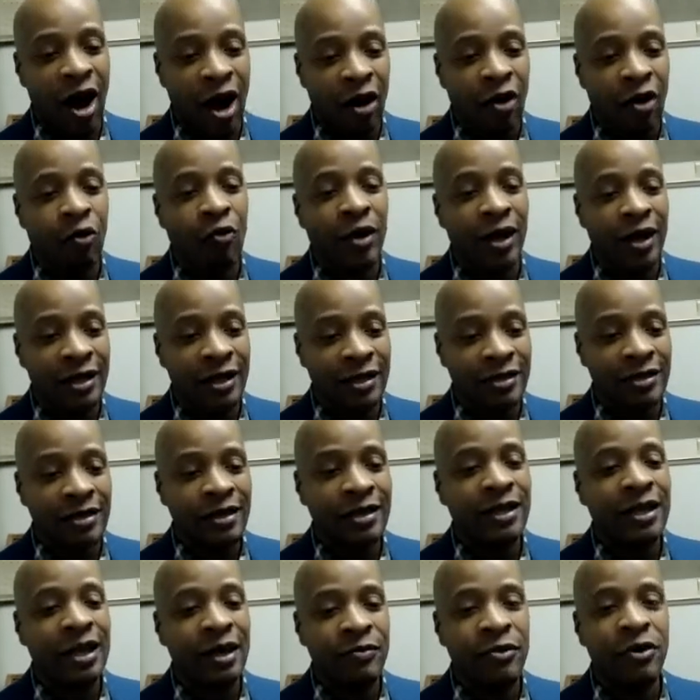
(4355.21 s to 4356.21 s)
always
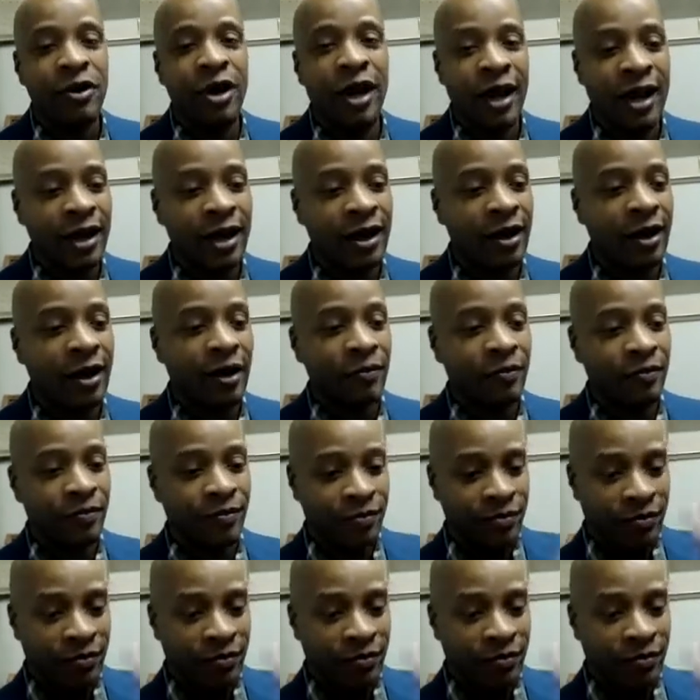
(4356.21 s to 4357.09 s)
keep your head up.